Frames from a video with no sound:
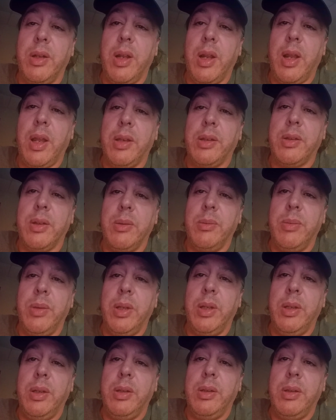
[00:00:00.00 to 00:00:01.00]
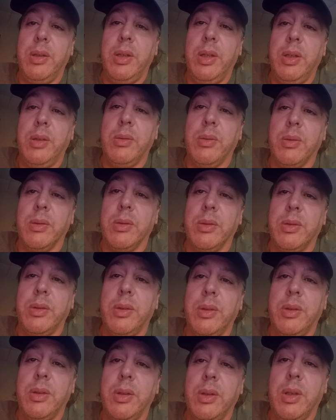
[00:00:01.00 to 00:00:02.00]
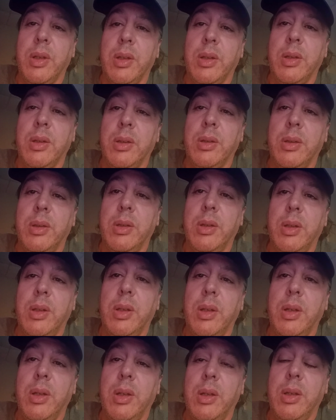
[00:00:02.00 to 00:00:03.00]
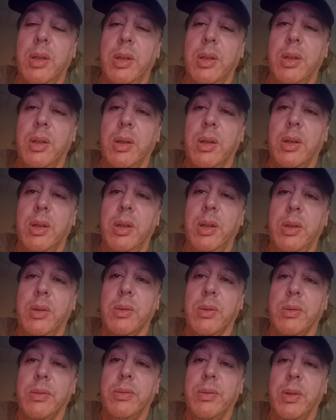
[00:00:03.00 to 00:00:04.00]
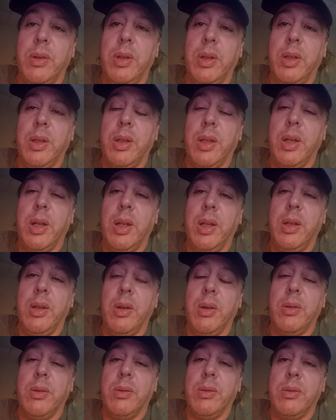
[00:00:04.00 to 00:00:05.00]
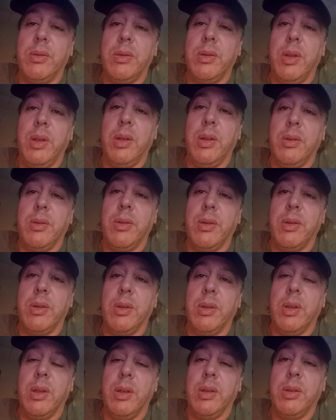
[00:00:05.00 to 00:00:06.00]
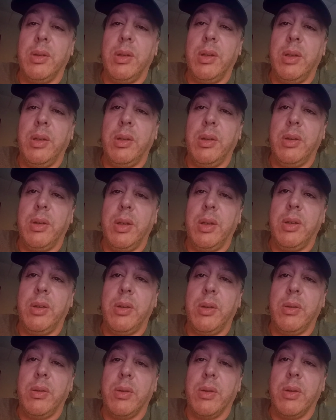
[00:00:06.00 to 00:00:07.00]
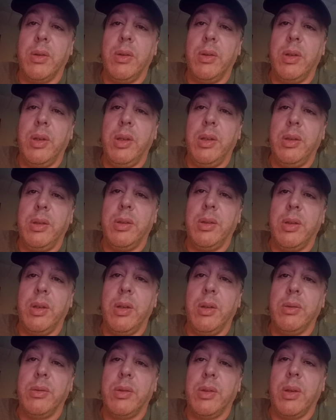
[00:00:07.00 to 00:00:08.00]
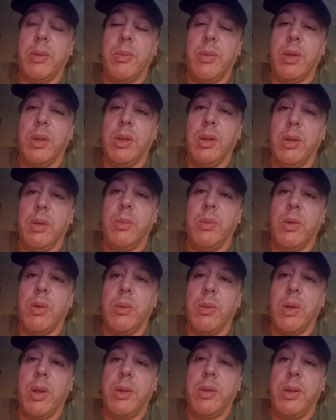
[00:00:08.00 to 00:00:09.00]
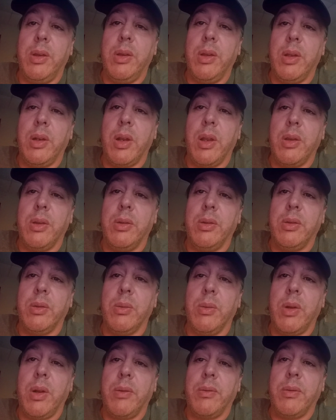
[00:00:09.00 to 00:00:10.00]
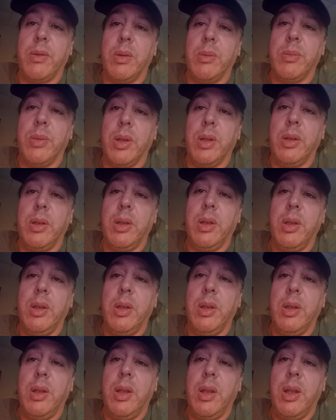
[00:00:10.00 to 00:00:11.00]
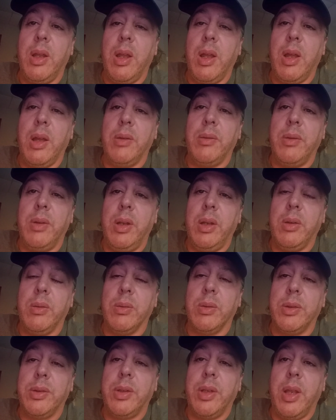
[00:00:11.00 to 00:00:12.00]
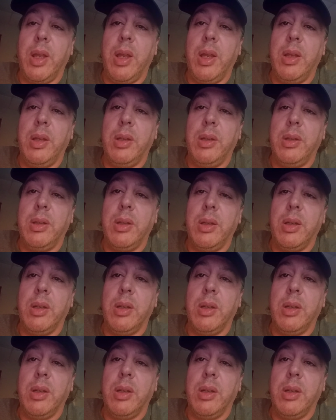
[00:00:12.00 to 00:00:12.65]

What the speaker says: It has to be equals, on equal footing. And I know, you know, there are little incongruities, you know, some are a little more wealthy than others or whatever, but have an equal say.